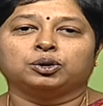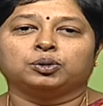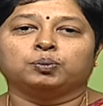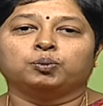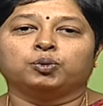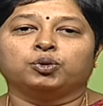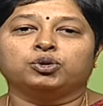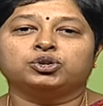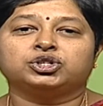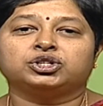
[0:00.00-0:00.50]

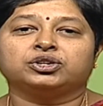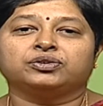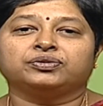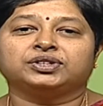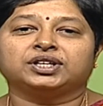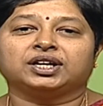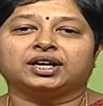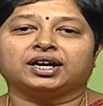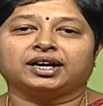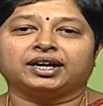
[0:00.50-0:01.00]
Most of
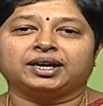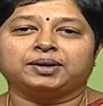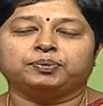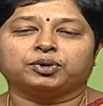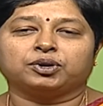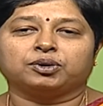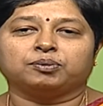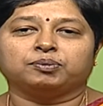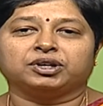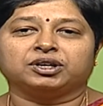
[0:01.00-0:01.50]
the eye
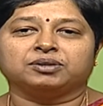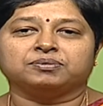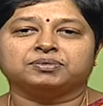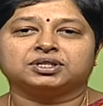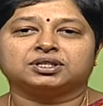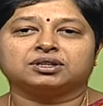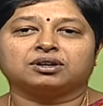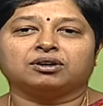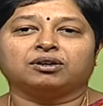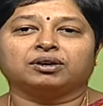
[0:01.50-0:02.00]

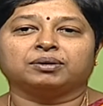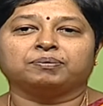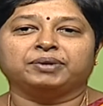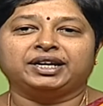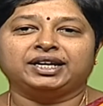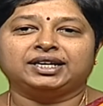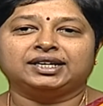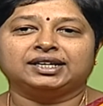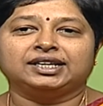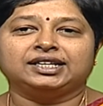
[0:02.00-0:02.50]
problems are
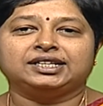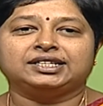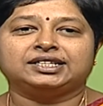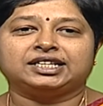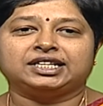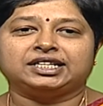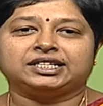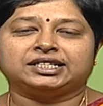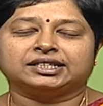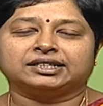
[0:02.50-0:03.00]
medically
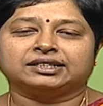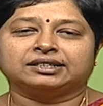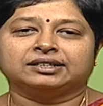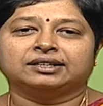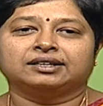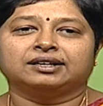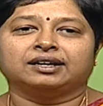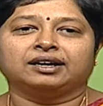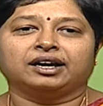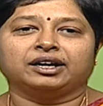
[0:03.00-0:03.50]
treated
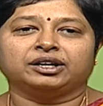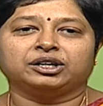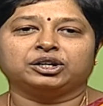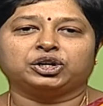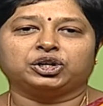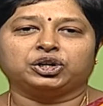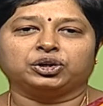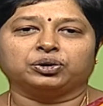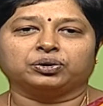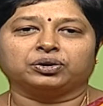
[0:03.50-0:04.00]
and
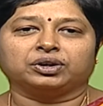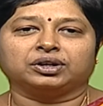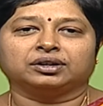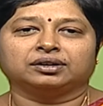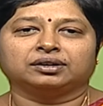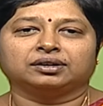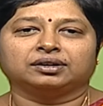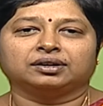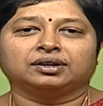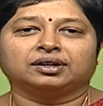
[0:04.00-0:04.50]
cured.
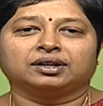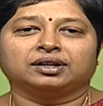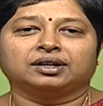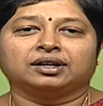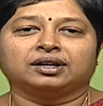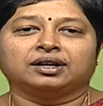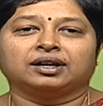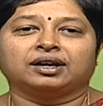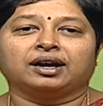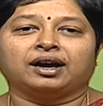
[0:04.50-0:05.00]

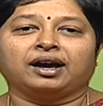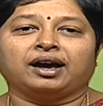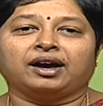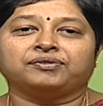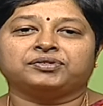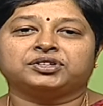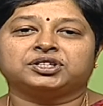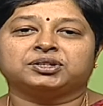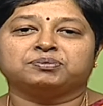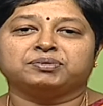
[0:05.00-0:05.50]

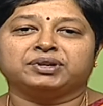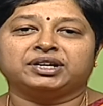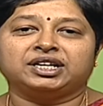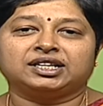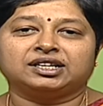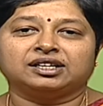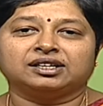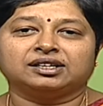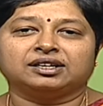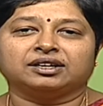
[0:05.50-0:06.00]
After
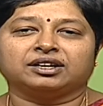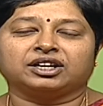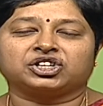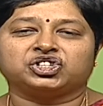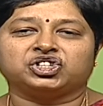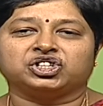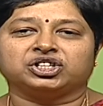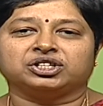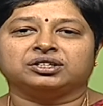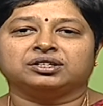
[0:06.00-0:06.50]
medical
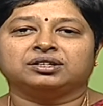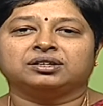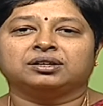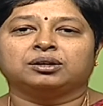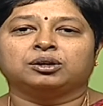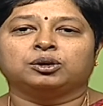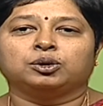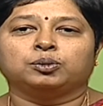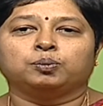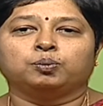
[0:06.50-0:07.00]
correction,
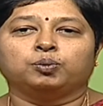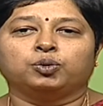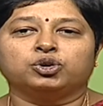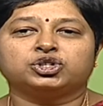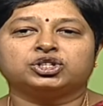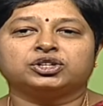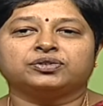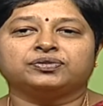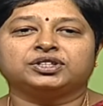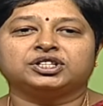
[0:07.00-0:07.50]

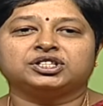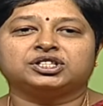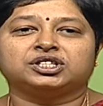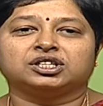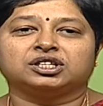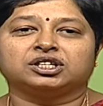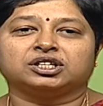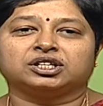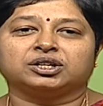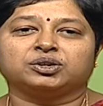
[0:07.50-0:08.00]
most of the
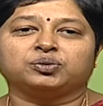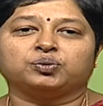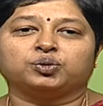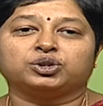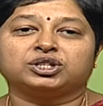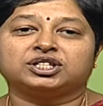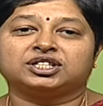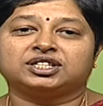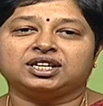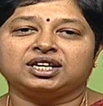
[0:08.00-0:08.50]
children
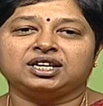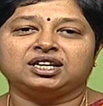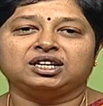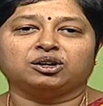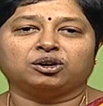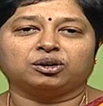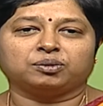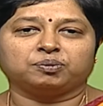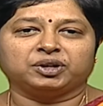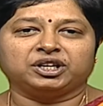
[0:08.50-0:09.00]
would see
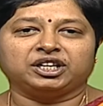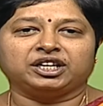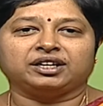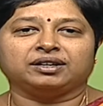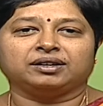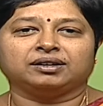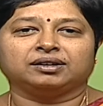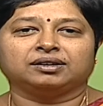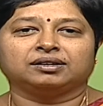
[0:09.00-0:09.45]
normally.